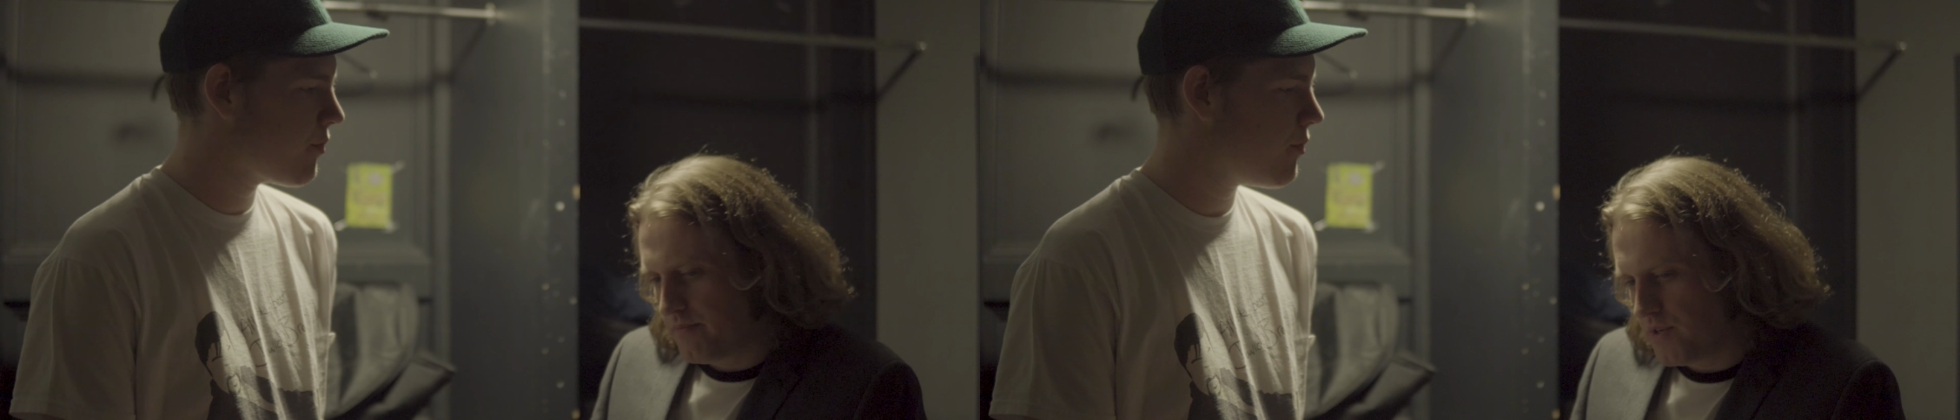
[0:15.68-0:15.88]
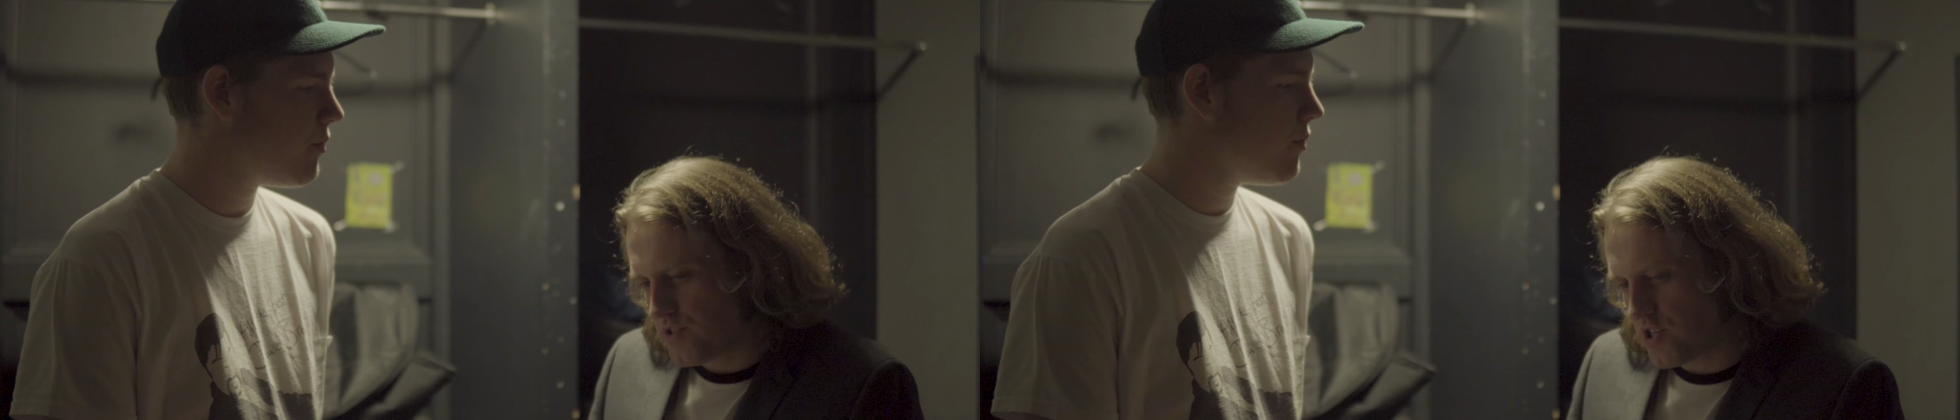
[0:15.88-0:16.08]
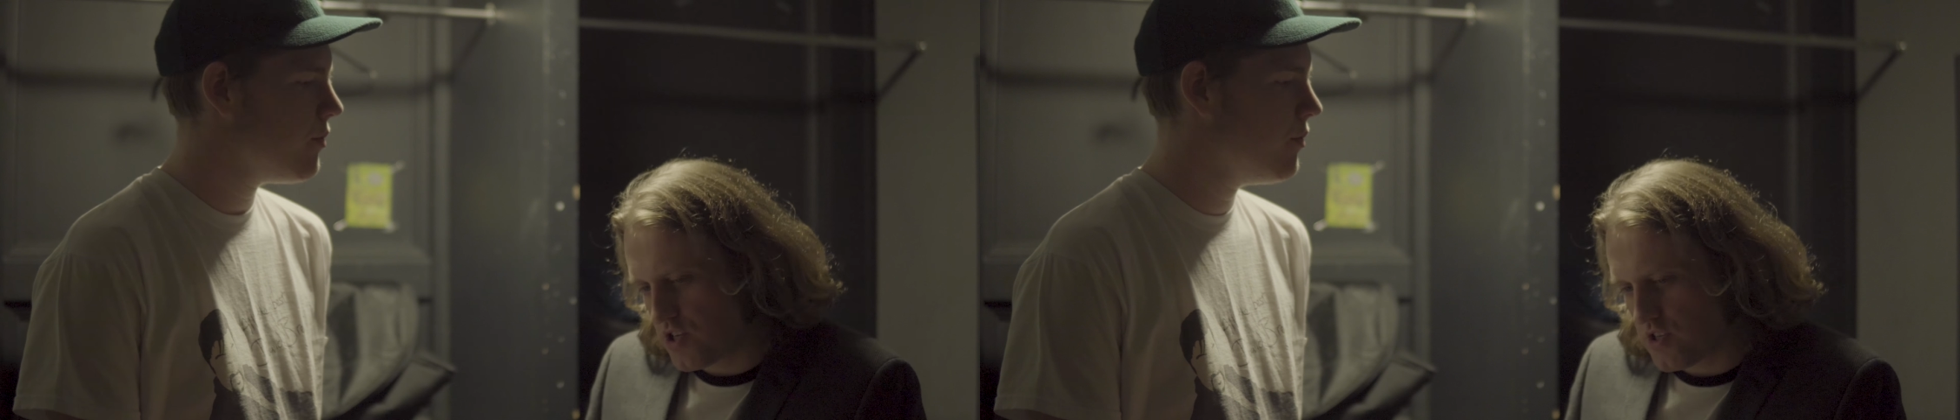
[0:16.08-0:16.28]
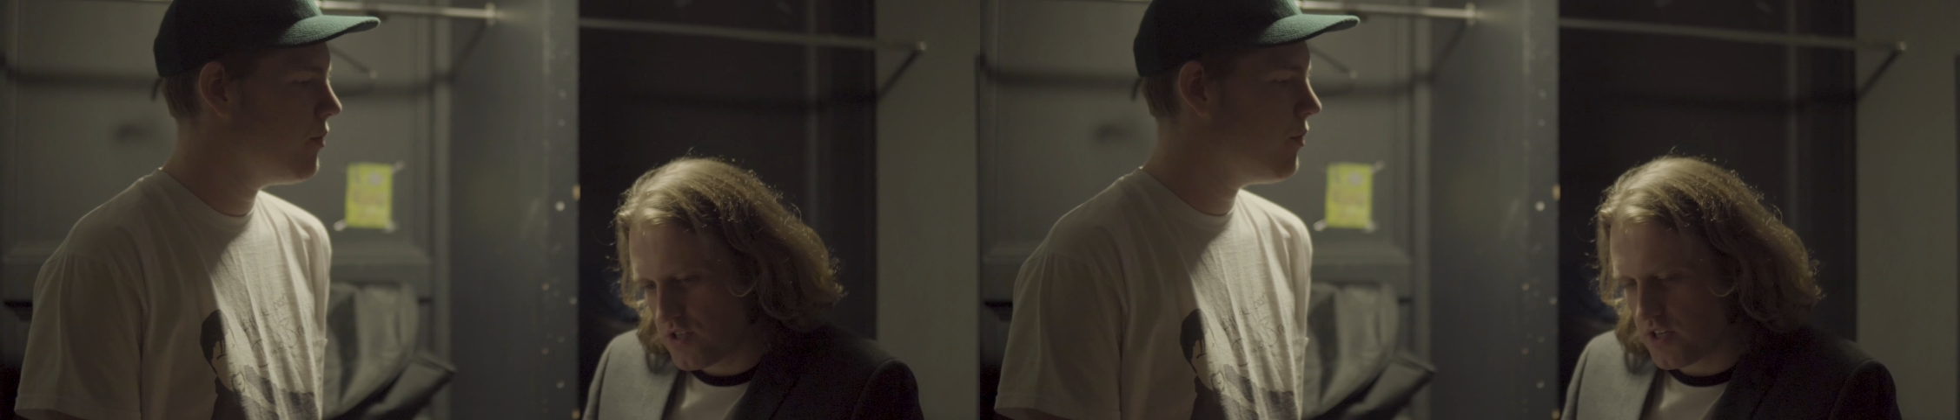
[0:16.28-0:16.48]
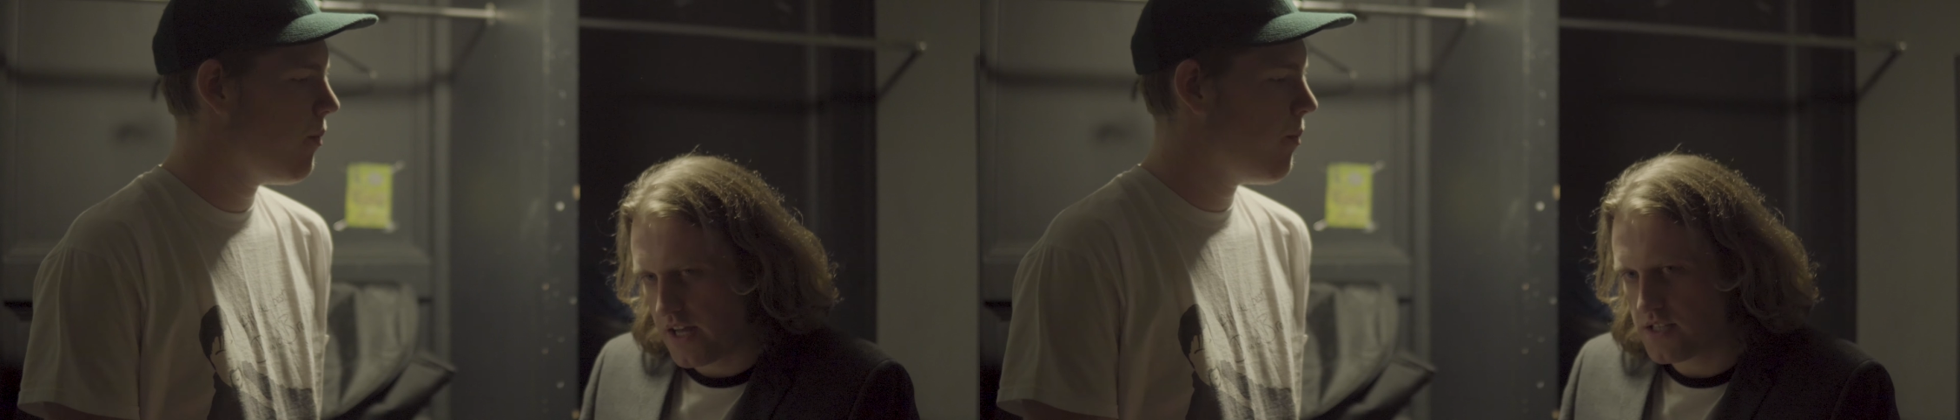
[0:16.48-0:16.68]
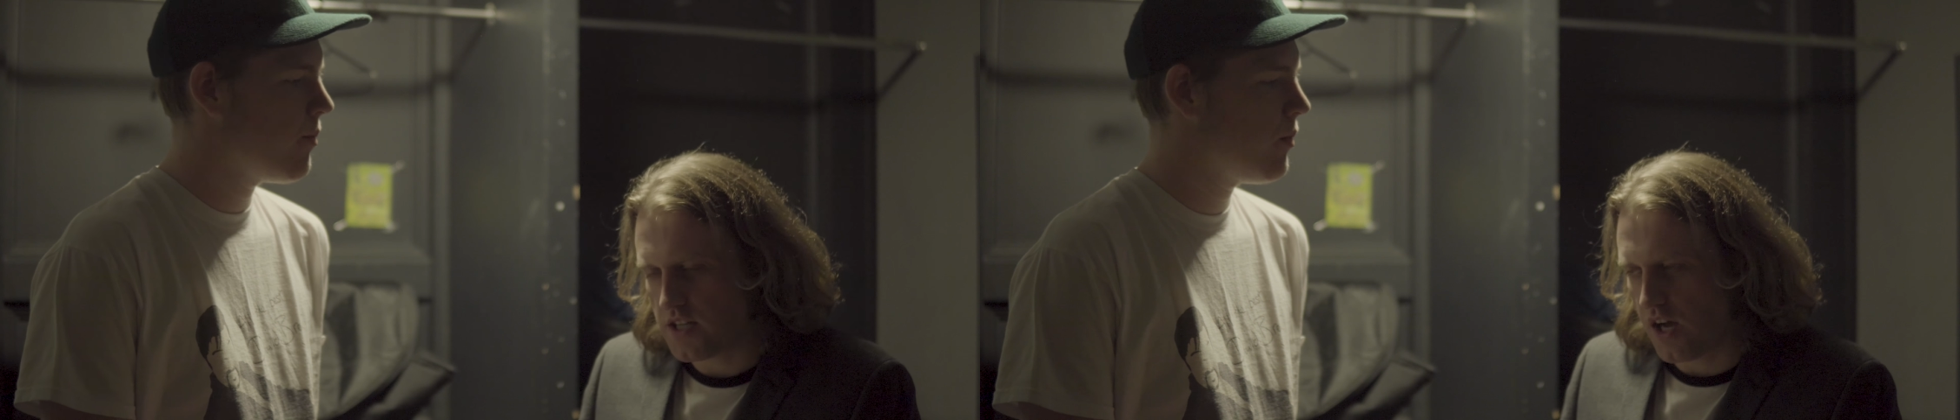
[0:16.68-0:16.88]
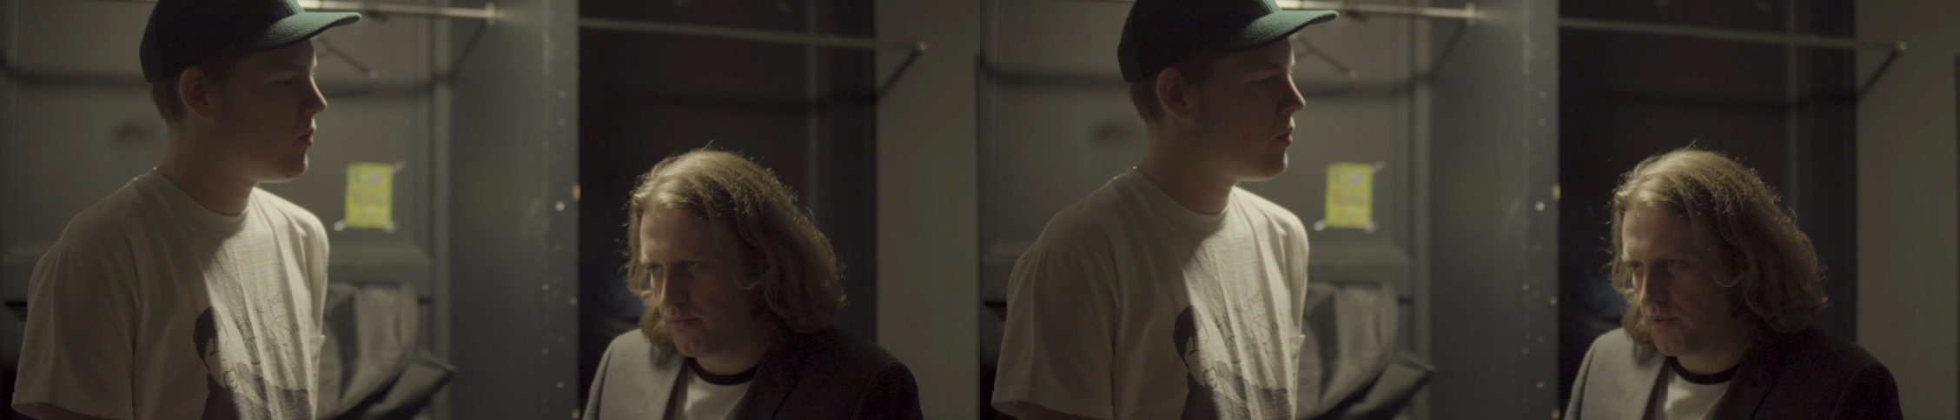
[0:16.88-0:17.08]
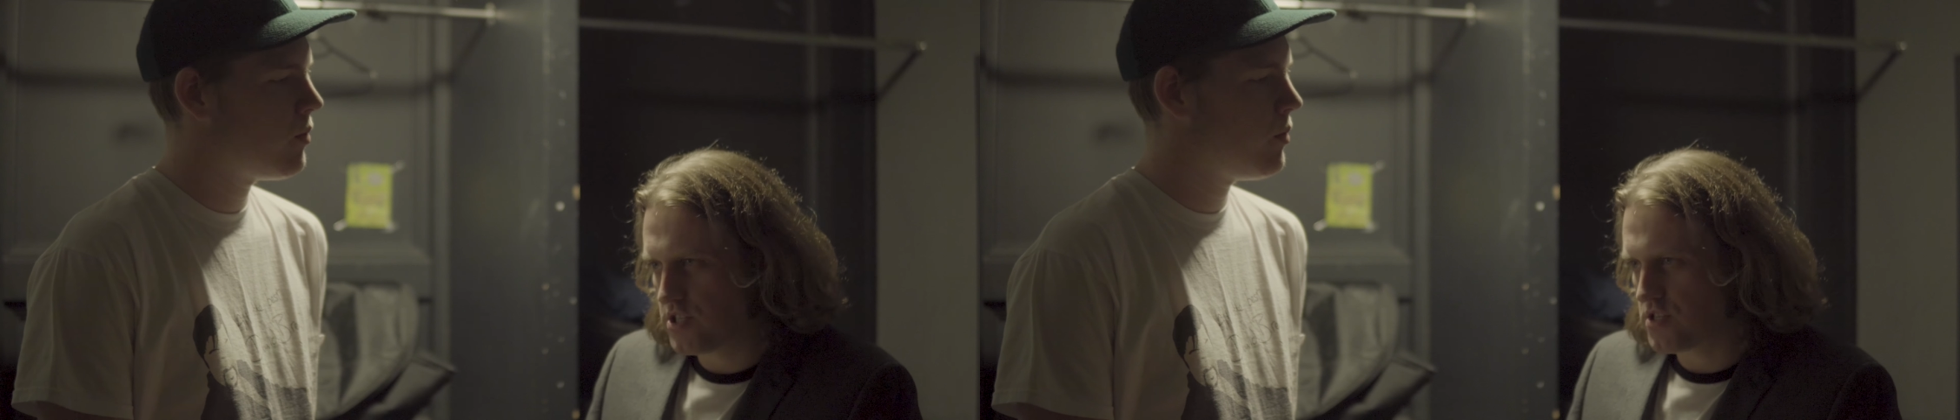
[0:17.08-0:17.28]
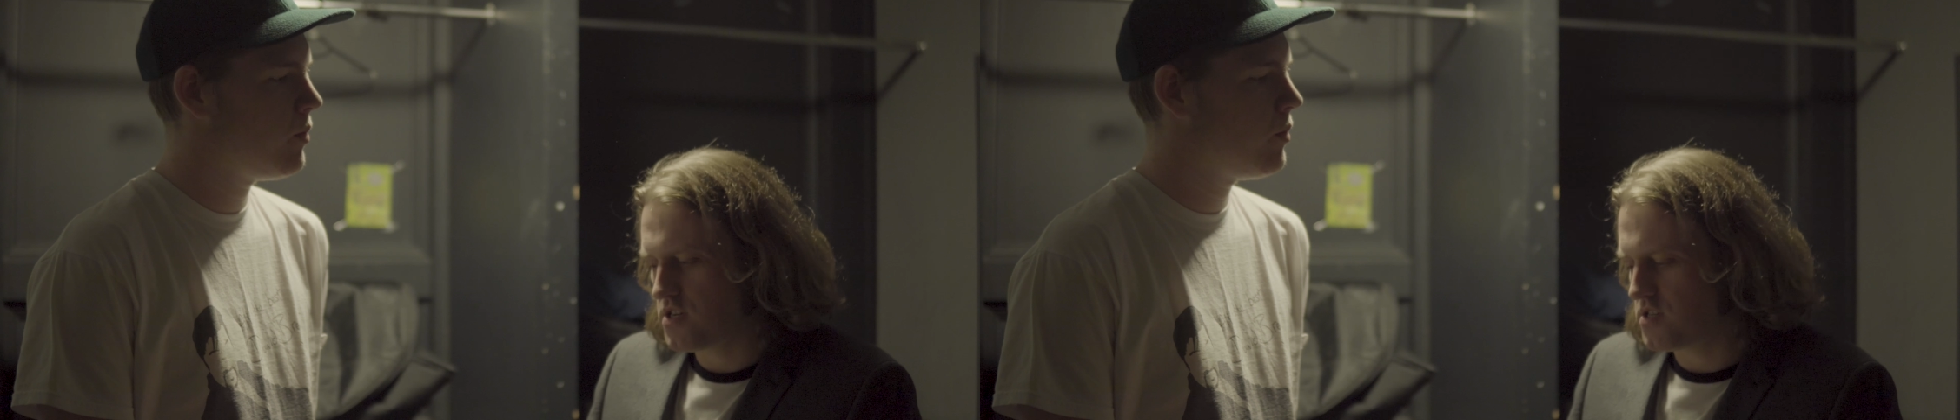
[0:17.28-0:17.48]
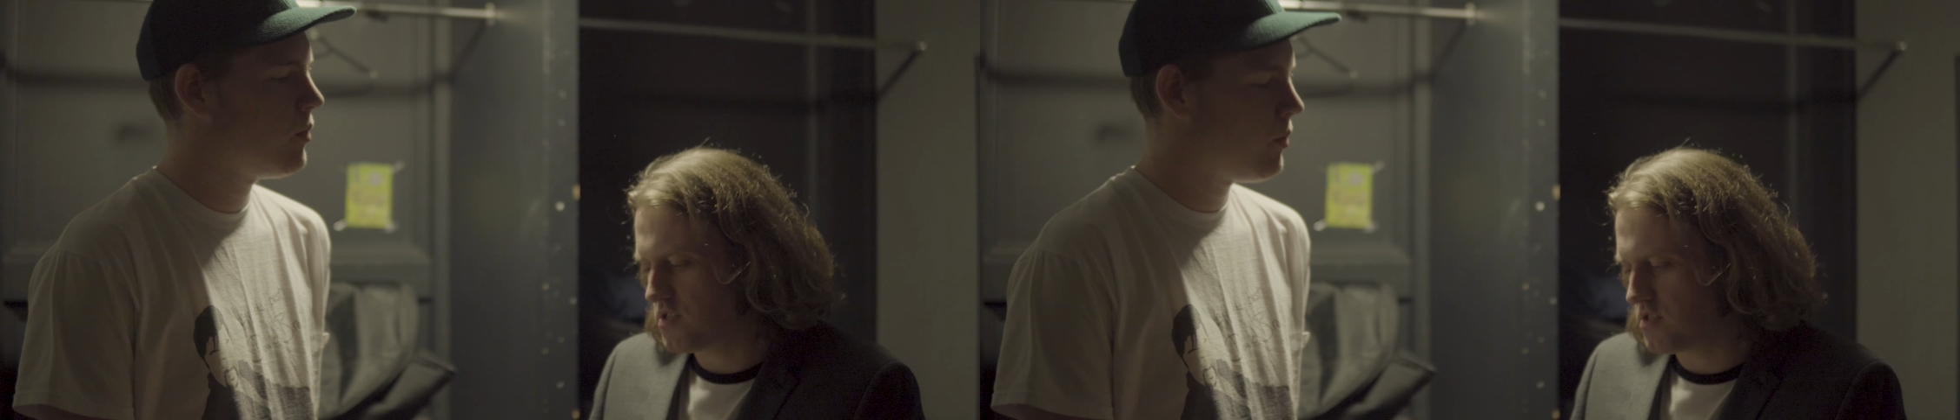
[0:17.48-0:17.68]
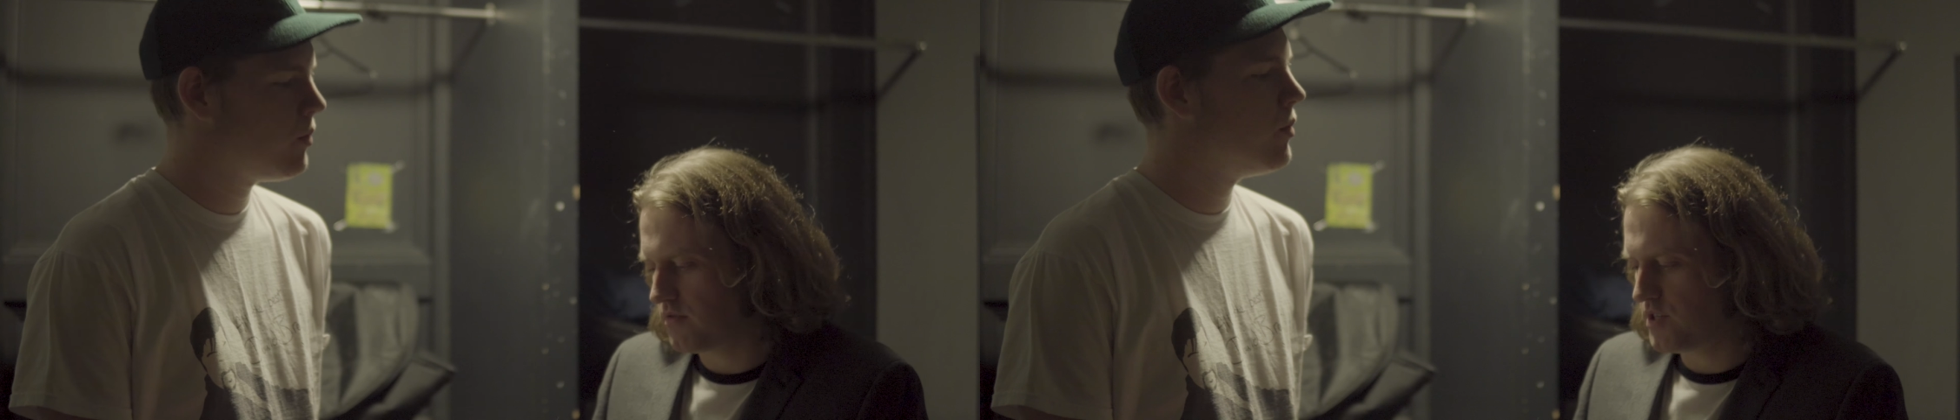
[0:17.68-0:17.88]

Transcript: Musicians Against Homelessness,